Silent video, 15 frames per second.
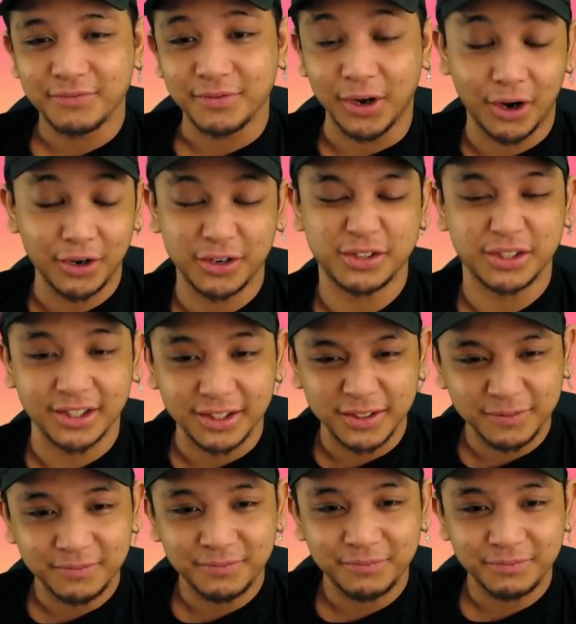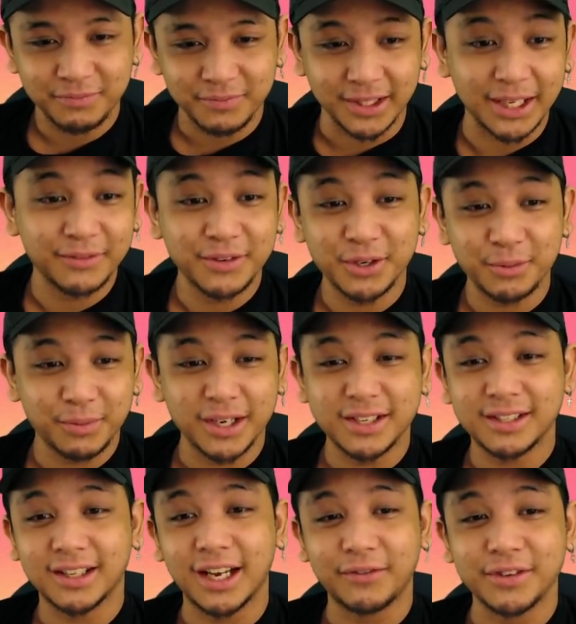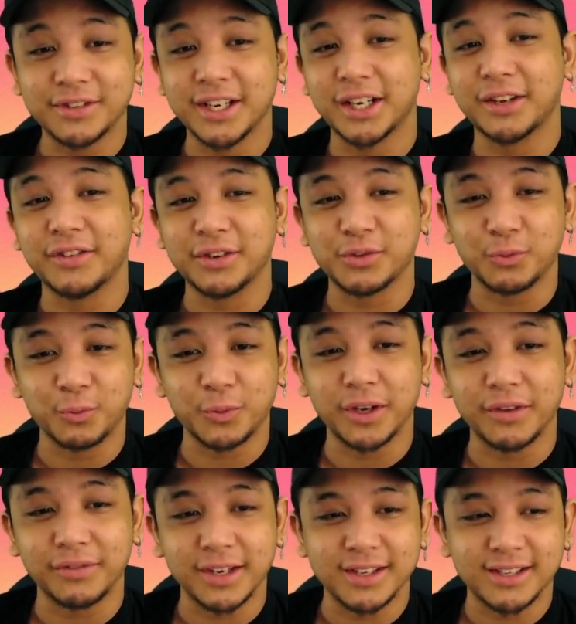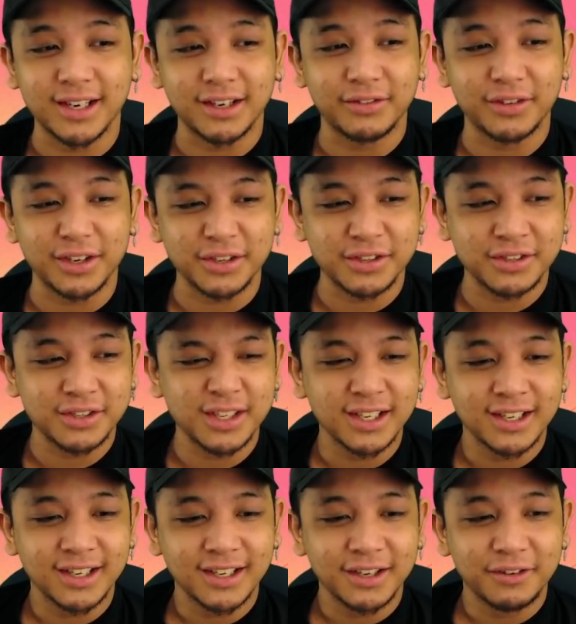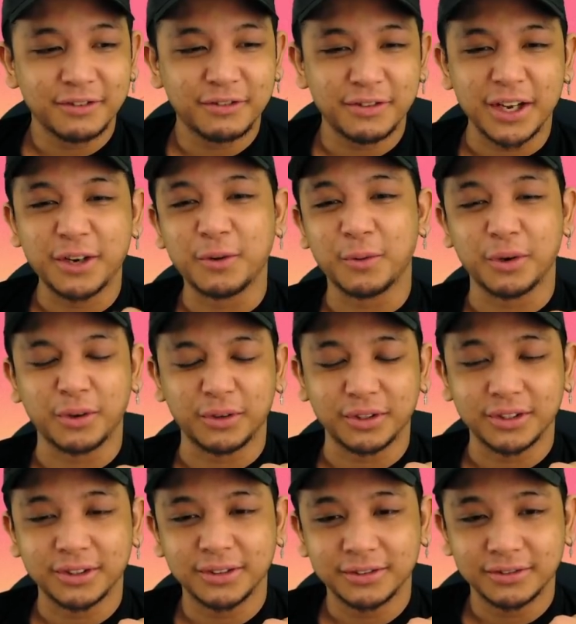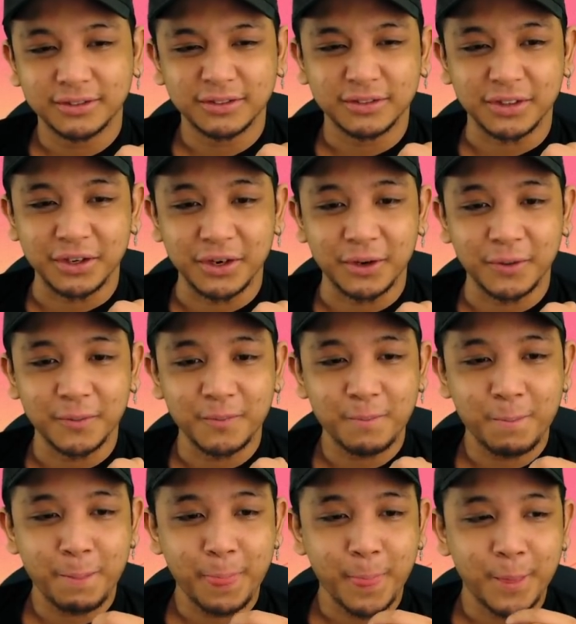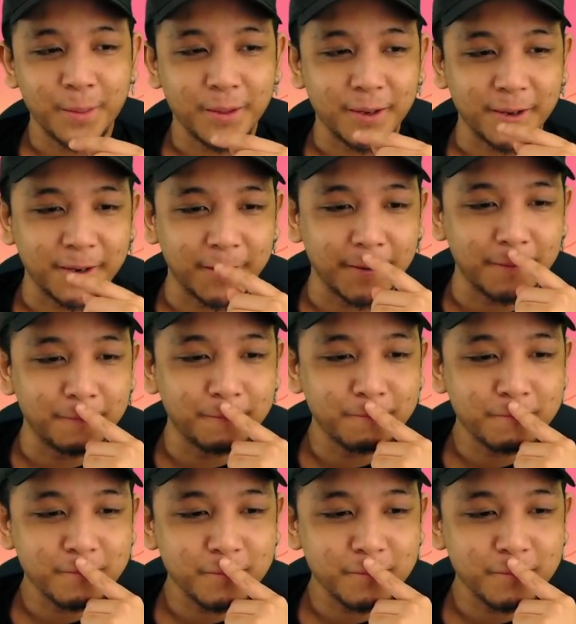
Honestly, living your best life inside of this fake world, you know? I